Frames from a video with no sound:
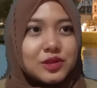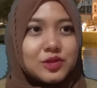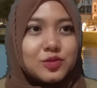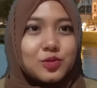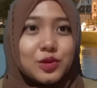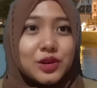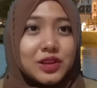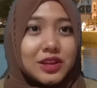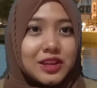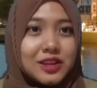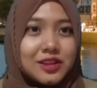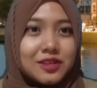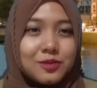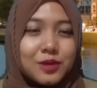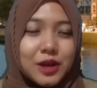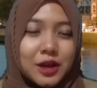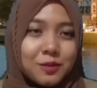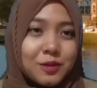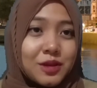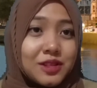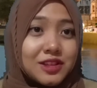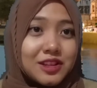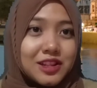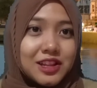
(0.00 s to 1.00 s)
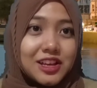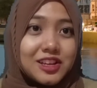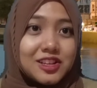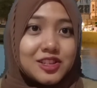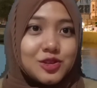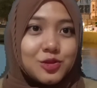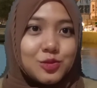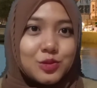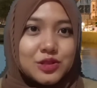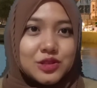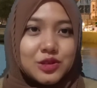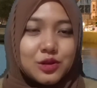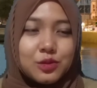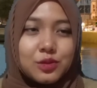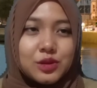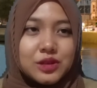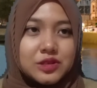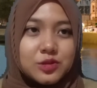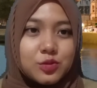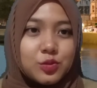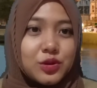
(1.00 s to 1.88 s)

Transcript: I mean, the lecturer was always waiting for